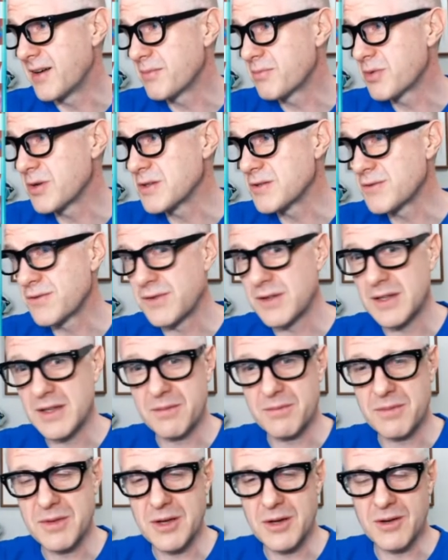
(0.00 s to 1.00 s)
Prince
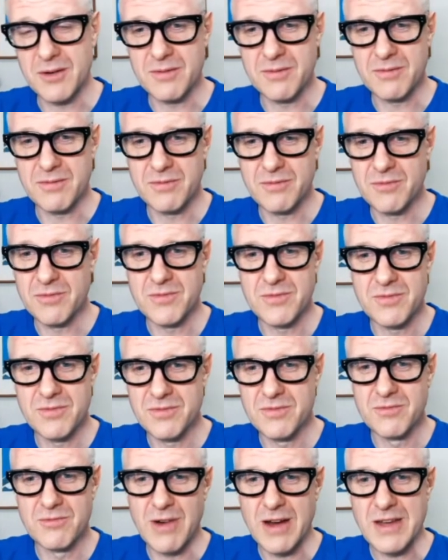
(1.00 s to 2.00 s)
Philip, you know,
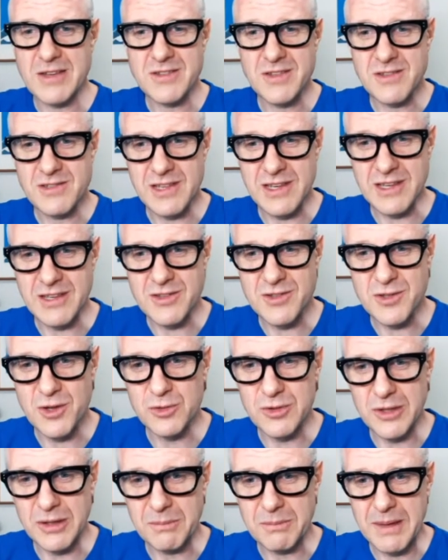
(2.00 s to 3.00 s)
racistly
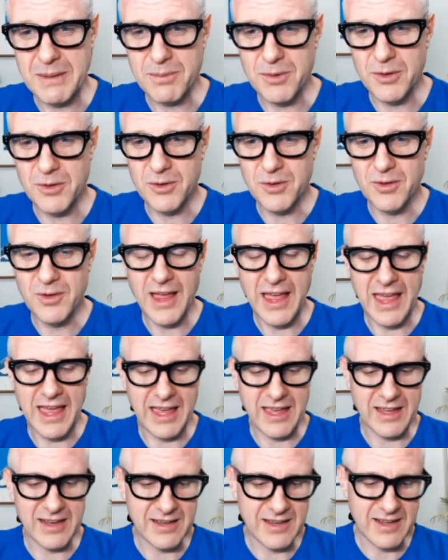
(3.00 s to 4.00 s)
insulting people
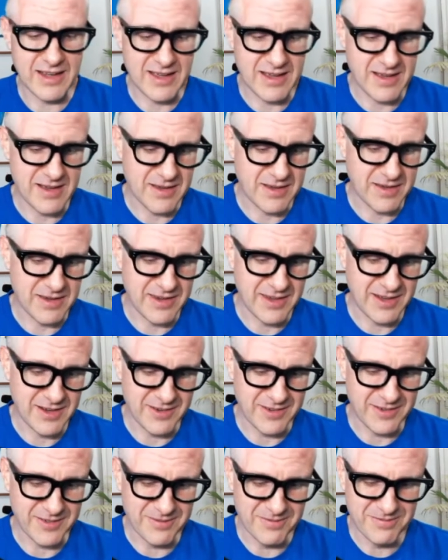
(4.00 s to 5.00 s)
and, you
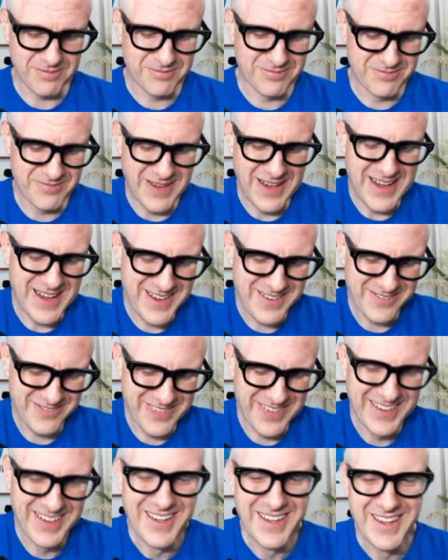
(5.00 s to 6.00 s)
know,
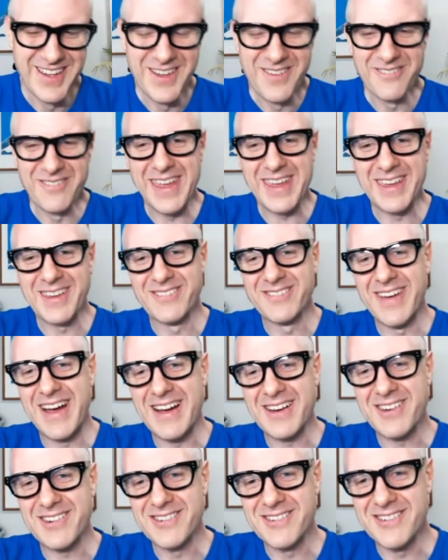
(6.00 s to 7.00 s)
Meghan
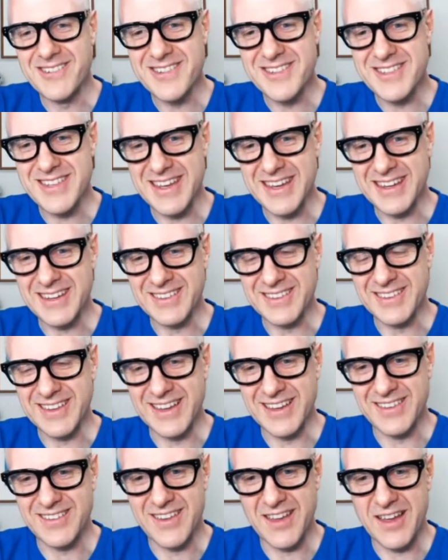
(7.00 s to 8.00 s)
Markle saying
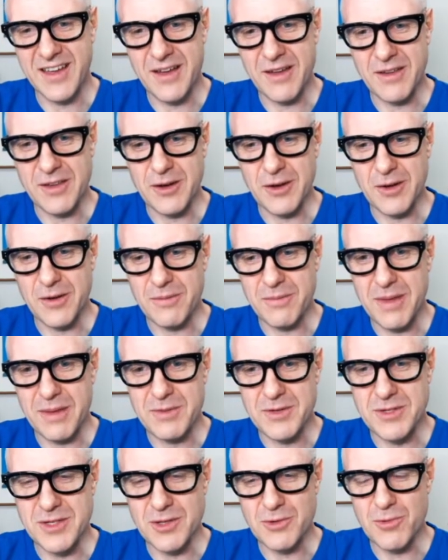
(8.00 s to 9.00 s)
that, you know,
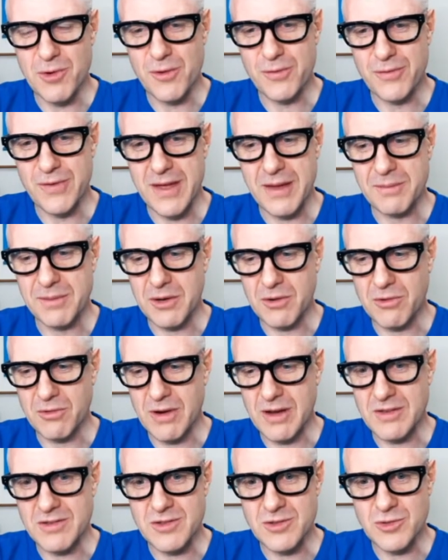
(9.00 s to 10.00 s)
members of the royal family are
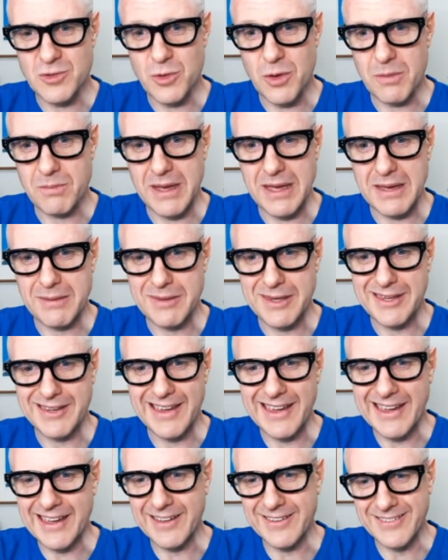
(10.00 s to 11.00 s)
racist to her
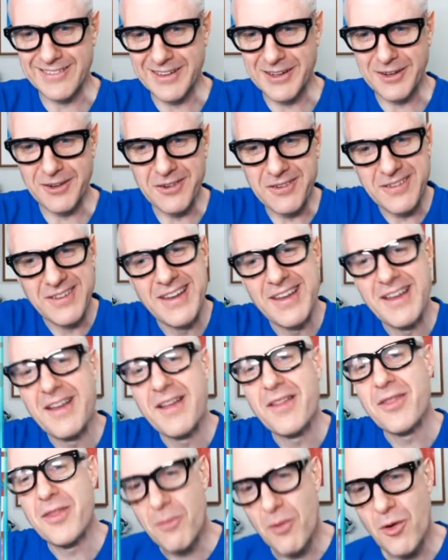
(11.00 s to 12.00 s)
baby. And, you know,
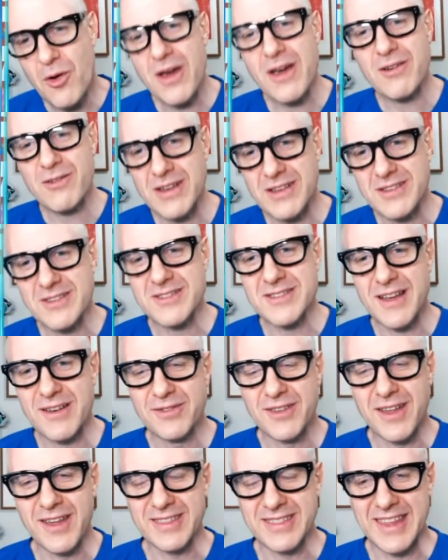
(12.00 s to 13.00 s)
the more I read
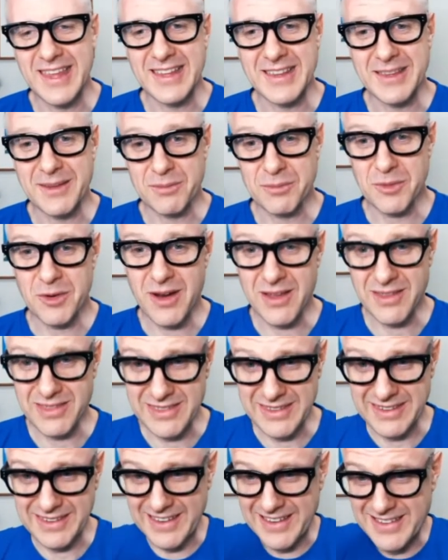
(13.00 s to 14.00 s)
stuff like that, the more I
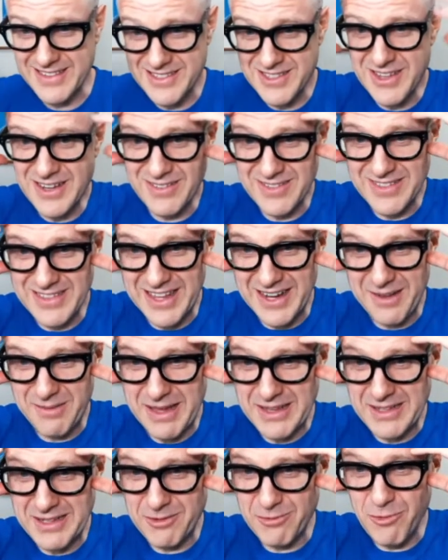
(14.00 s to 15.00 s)
think it's not even that I'm
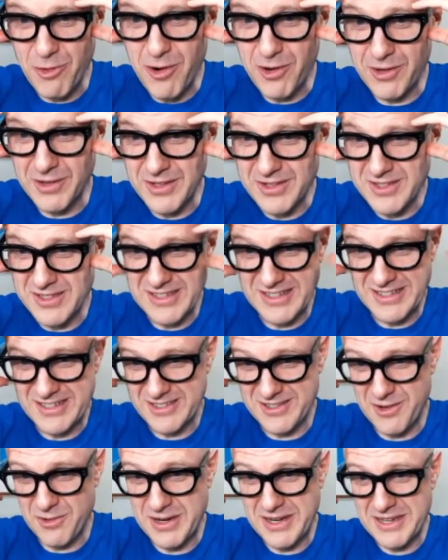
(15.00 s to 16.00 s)
anti-royal. It's just I
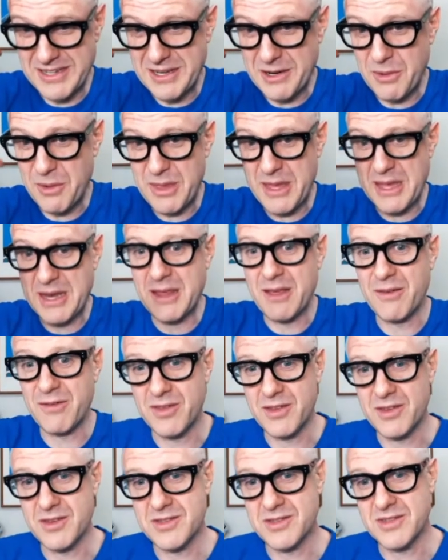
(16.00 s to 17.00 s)
just don't want to deal with any of
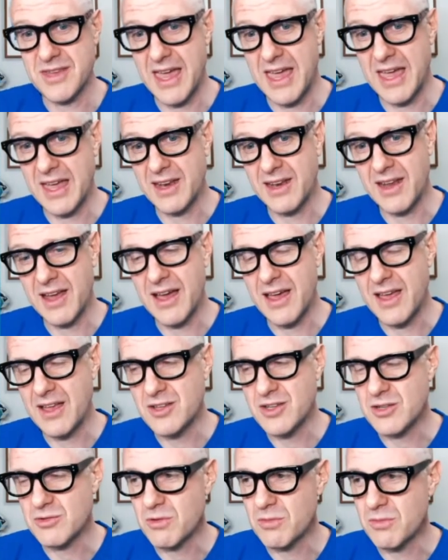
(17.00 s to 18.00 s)
this. And it
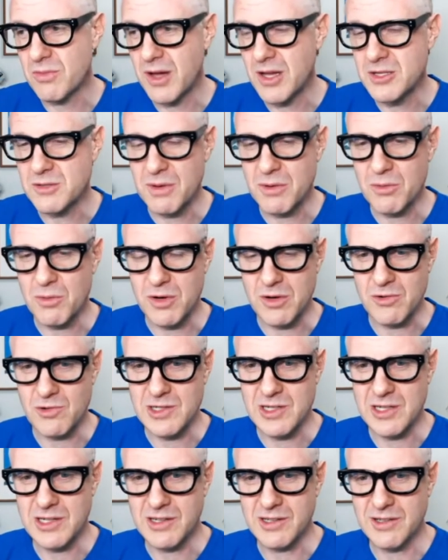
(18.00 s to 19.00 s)
just reminds me what a
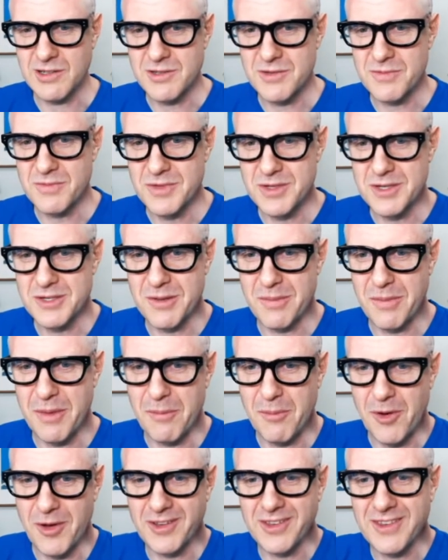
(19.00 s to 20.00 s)
ridiculous system the
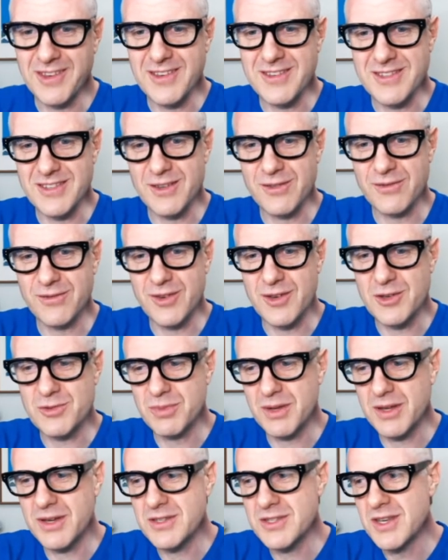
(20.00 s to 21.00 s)
monarchy is in the first
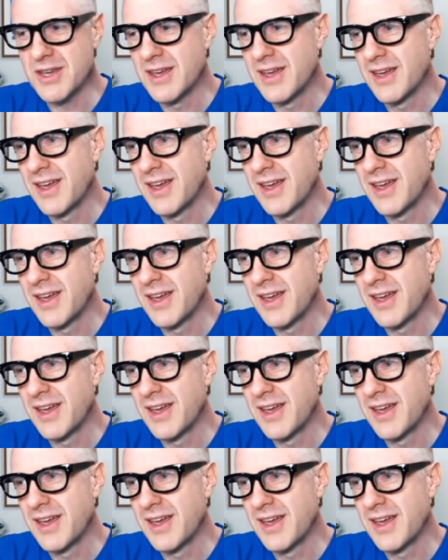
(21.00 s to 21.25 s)
place.